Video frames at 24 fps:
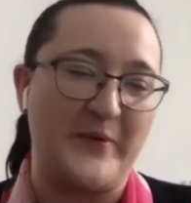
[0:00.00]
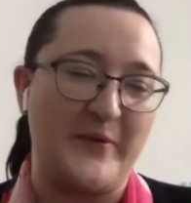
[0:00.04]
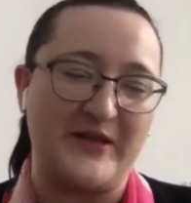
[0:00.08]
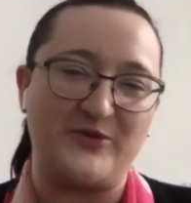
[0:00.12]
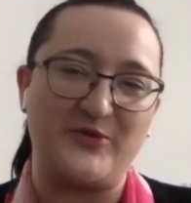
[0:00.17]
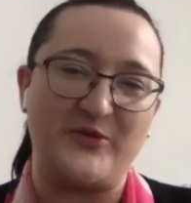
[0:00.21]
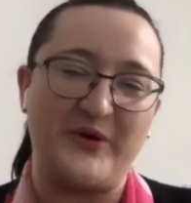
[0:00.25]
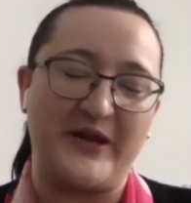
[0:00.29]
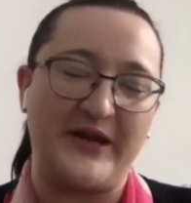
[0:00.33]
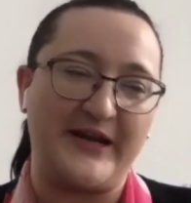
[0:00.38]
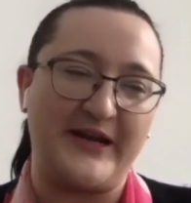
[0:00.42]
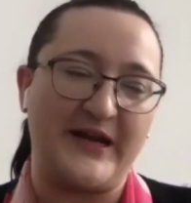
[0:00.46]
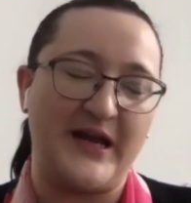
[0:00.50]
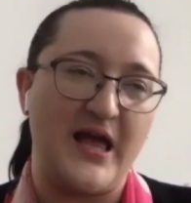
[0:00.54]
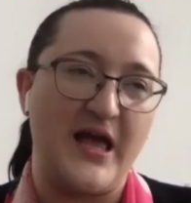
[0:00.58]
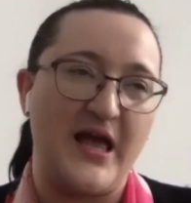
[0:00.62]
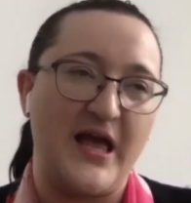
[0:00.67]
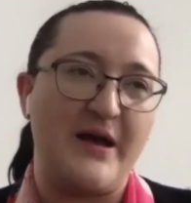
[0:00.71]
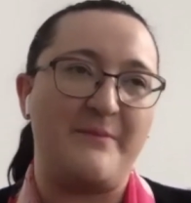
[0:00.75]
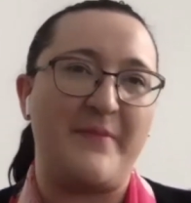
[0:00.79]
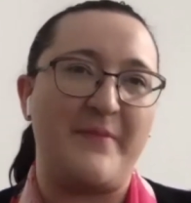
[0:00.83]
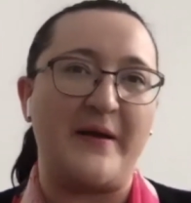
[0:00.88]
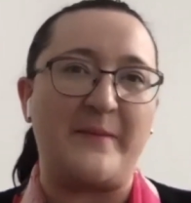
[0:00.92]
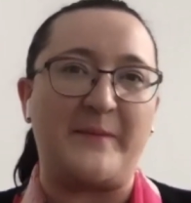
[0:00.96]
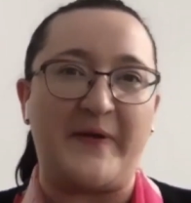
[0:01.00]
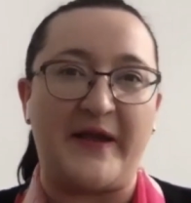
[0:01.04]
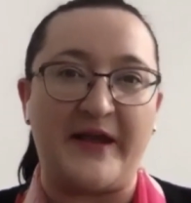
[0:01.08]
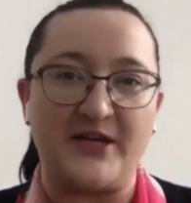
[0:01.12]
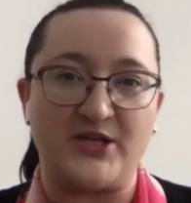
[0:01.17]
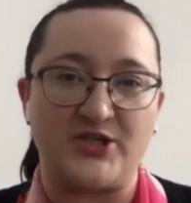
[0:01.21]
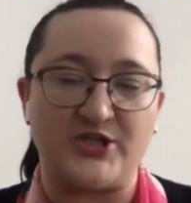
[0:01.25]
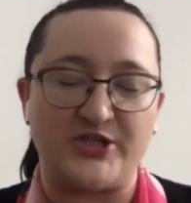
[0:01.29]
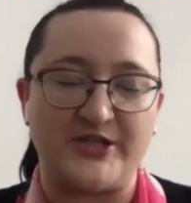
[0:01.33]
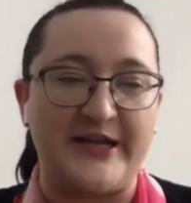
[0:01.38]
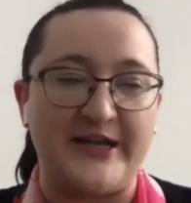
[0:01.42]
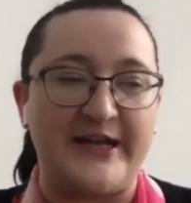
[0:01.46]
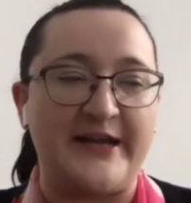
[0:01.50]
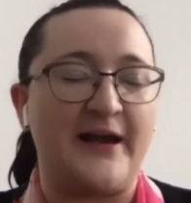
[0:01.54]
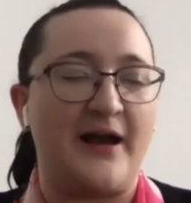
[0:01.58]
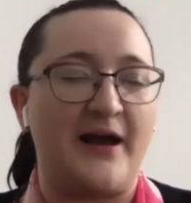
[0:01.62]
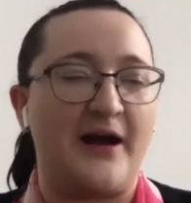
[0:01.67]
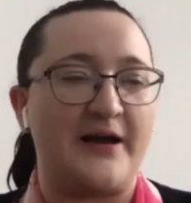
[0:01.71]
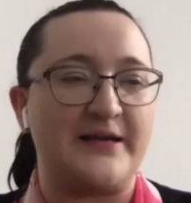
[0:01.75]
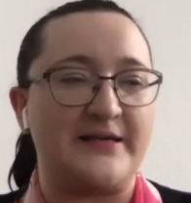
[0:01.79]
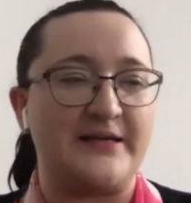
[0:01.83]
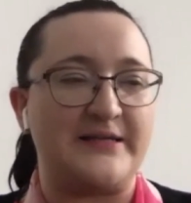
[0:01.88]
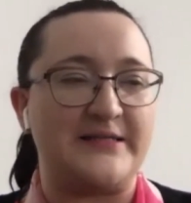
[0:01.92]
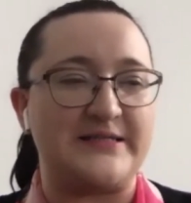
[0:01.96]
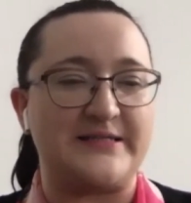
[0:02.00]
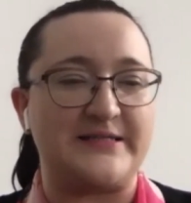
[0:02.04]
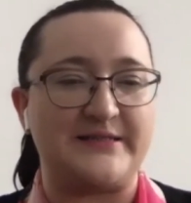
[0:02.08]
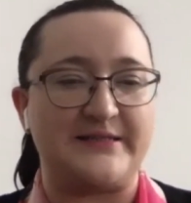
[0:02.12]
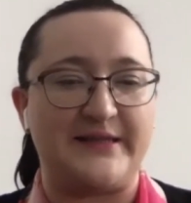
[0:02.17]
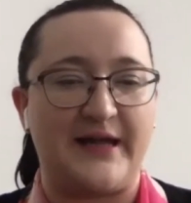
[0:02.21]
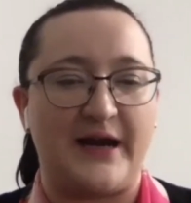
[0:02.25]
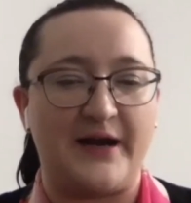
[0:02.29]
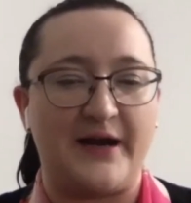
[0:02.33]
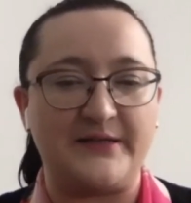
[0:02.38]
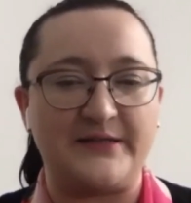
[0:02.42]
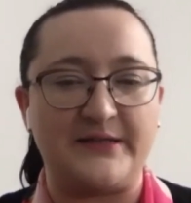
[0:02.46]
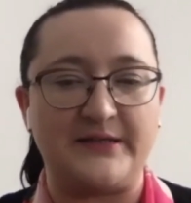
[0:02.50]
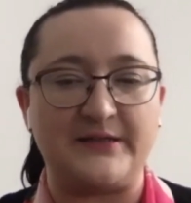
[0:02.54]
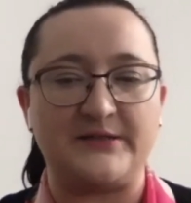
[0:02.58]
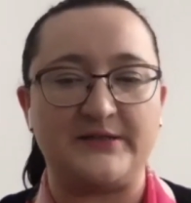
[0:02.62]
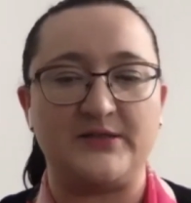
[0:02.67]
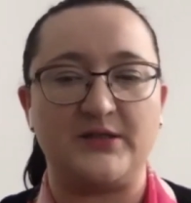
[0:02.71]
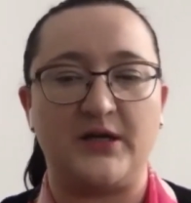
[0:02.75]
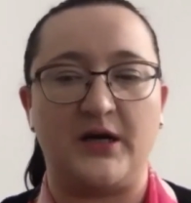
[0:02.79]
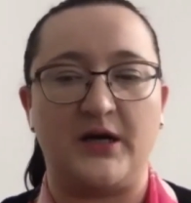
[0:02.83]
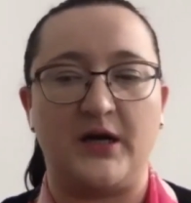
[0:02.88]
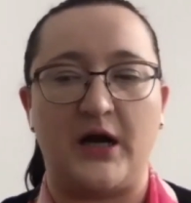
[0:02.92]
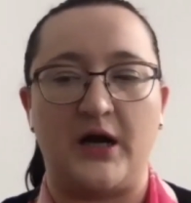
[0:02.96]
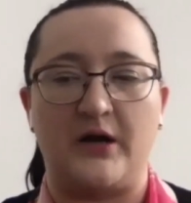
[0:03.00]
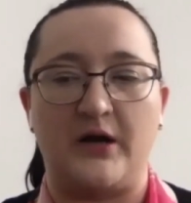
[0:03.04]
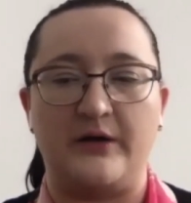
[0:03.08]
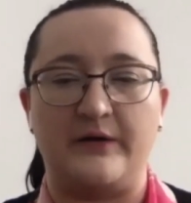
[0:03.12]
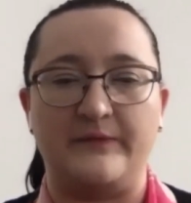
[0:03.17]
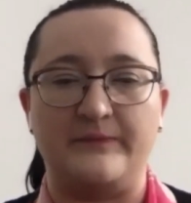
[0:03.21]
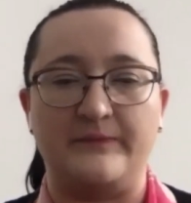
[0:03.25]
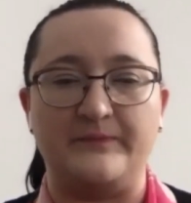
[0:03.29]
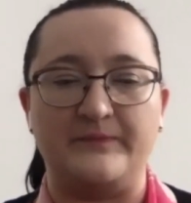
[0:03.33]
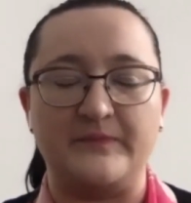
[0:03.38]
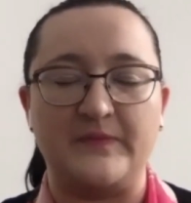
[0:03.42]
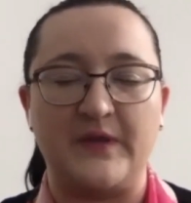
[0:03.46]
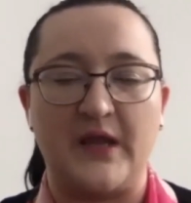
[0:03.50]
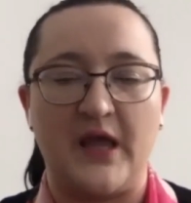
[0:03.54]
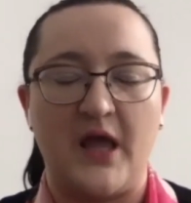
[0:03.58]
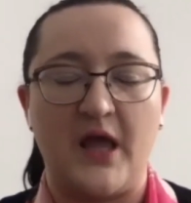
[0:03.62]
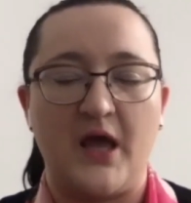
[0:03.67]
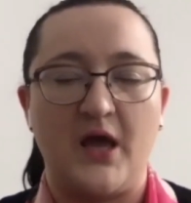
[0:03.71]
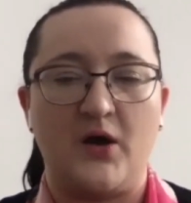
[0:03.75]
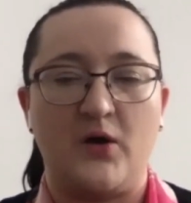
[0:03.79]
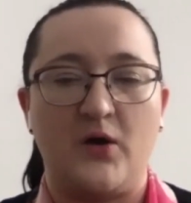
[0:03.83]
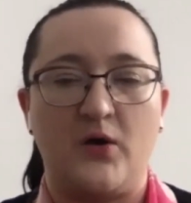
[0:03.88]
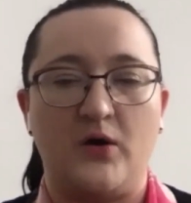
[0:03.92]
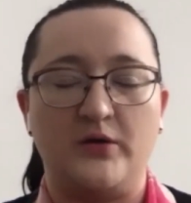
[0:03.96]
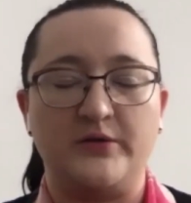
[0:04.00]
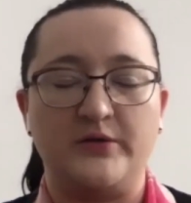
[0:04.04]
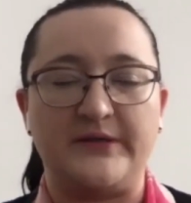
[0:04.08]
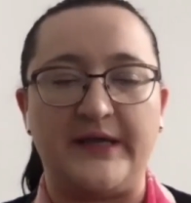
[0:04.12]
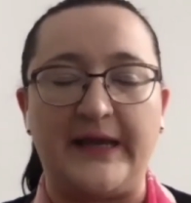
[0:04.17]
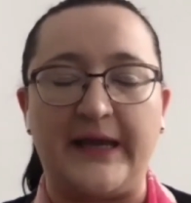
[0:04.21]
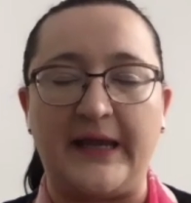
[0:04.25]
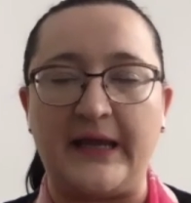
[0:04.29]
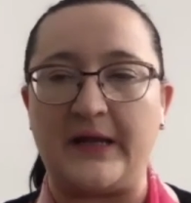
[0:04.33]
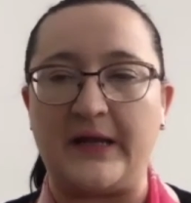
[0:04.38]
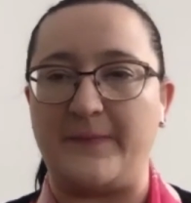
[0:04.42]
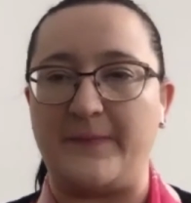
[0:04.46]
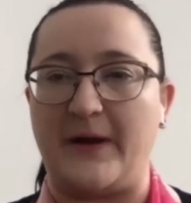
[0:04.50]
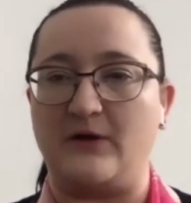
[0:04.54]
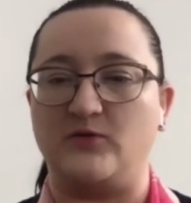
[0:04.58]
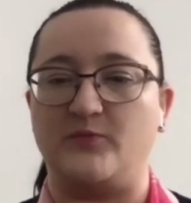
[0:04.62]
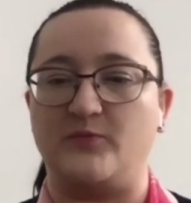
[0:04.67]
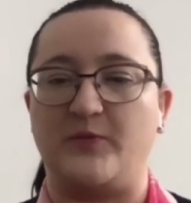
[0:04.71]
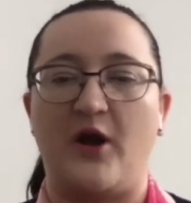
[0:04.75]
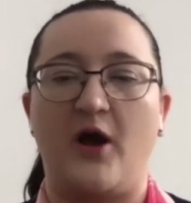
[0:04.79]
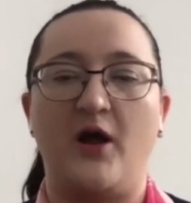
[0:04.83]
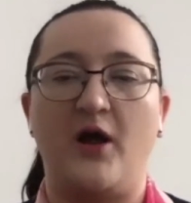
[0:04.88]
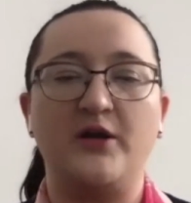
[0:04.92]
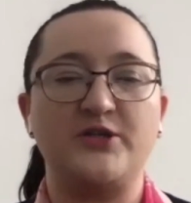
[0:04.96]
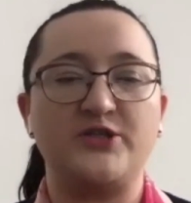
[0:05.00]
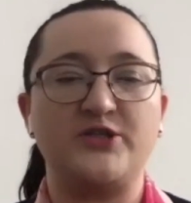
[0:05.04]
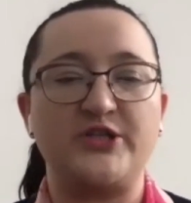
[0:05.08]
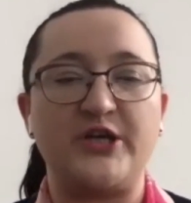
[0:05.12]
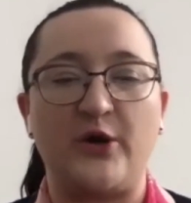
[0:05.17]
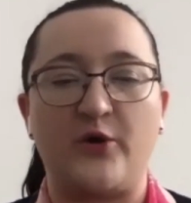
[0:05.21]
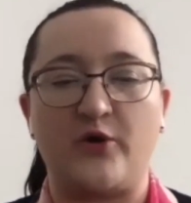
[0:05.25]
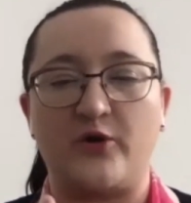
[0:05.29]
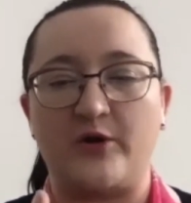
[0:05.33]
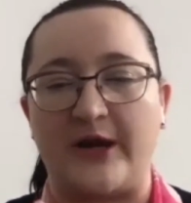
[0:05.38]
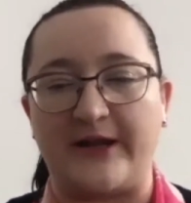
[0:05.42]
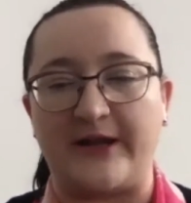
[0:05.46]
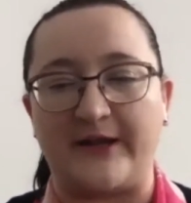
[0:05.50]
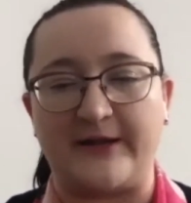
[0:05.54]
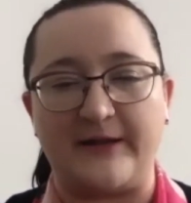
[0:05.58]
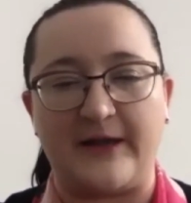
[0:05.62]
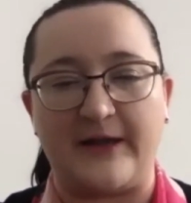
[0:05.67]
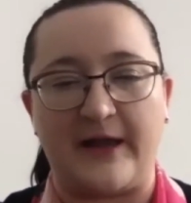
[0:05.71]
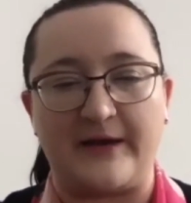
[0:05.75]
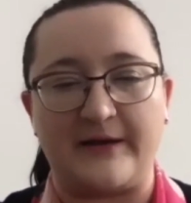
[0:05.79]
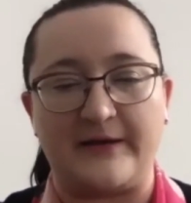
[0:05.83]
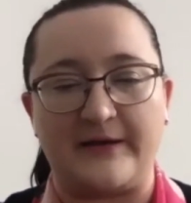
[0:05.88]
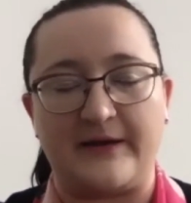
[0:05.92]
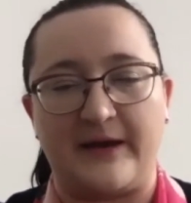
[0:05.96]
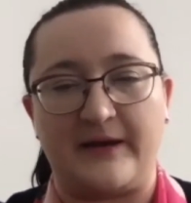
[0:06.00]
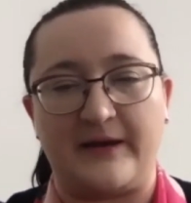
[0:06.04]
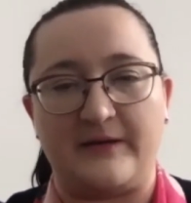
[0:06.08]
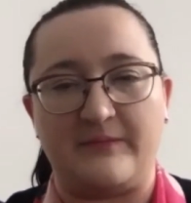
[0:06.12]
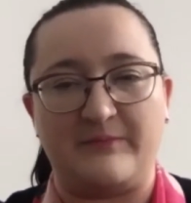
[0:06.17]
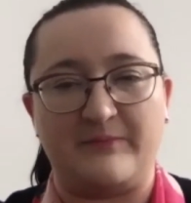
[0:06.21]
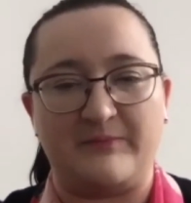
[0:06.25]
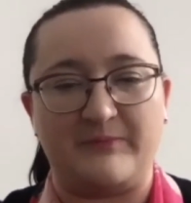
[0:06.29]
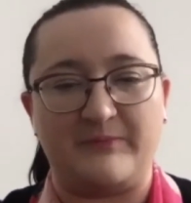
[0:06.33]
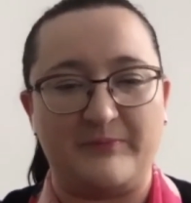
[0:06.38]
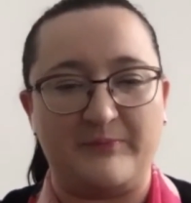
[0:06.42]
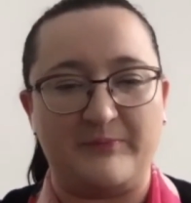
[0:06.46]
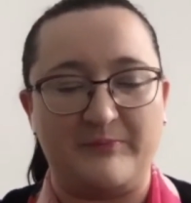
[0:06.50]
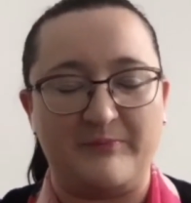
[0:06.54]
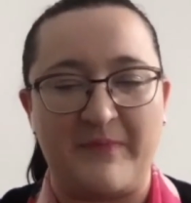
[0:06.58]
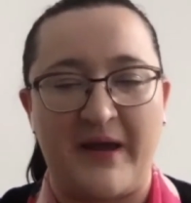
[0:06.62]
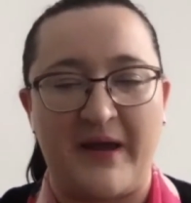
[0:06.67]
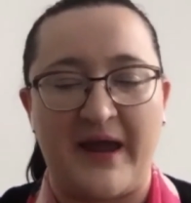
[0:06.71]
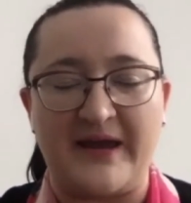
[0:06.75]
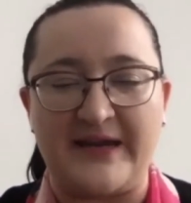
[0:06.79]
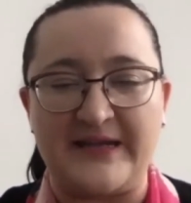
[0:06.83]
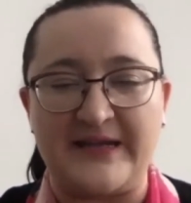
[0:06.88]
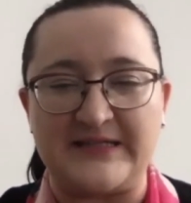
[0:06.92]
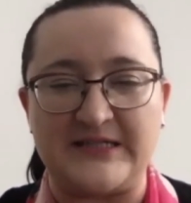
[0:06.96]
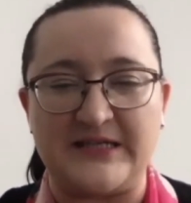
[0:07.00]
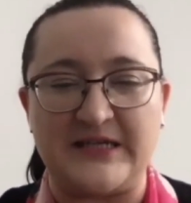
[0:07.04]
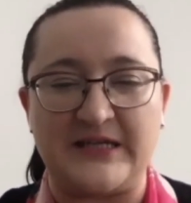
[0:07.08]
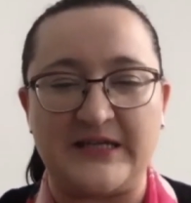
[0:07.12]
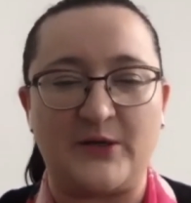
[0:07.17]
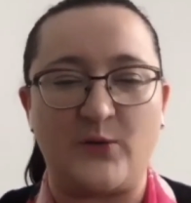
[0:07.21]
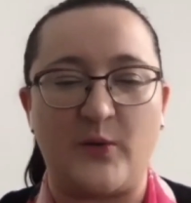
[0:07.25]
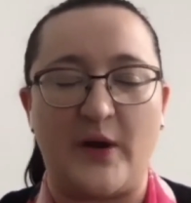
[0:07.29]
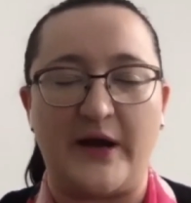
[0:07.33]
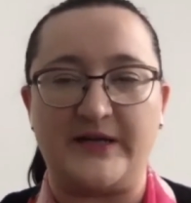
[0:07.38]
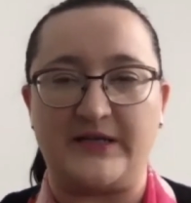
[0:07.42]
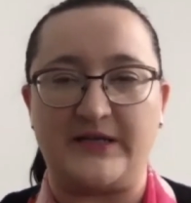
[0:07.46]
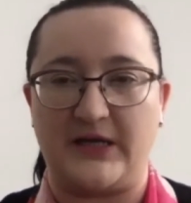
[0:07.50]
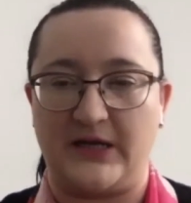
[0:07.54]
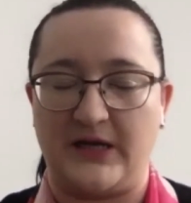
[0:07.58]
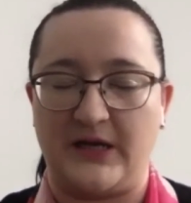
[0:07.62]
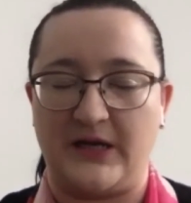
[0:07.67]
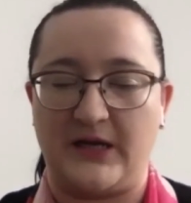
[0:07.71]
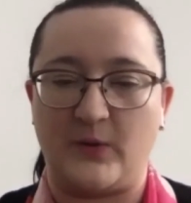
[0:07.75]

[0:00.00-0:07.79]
And during my PhD, I started thinking about biology or like in medicine quite a